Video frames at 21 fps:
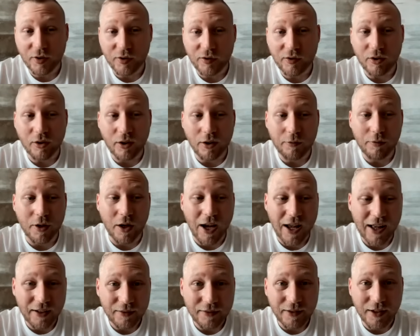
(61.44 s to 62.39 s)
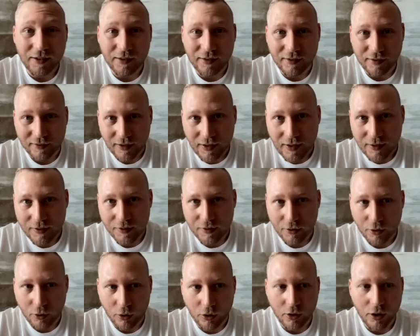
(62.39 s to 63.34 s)
if you held and staked
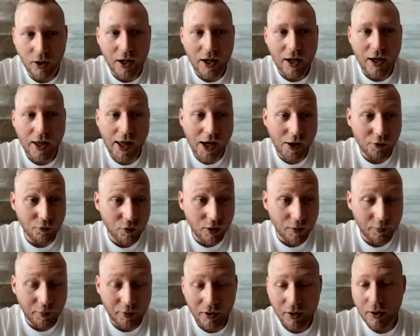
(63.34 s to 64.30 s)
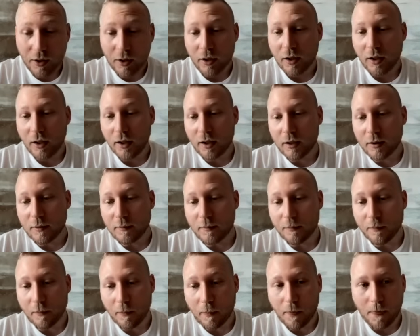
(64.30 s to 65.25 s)
your airdrop,
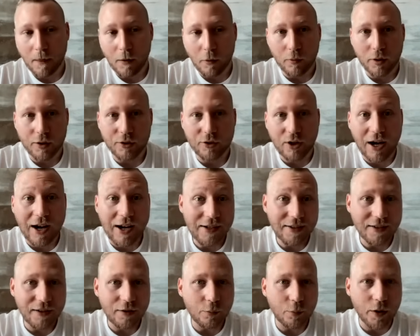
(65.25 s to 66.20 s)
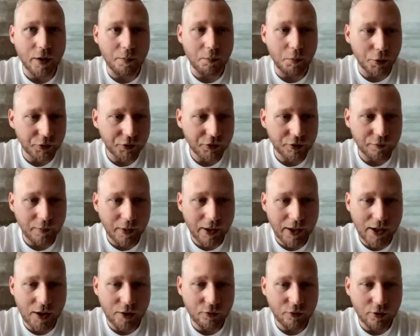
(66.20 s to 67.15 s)
which I did with most of my
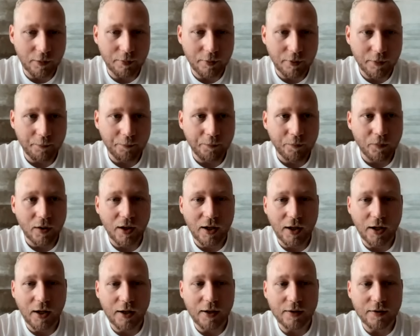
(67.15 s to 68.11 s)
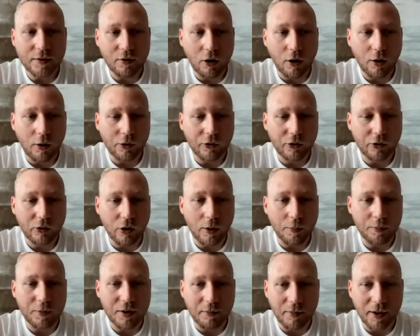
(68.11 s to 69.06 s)
airdrop, and also
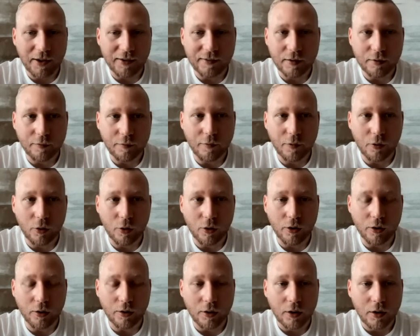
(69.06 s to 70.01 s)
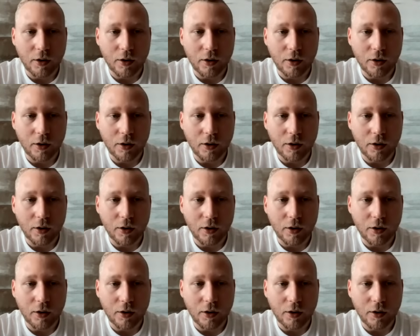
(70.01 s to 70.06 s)
optimized it for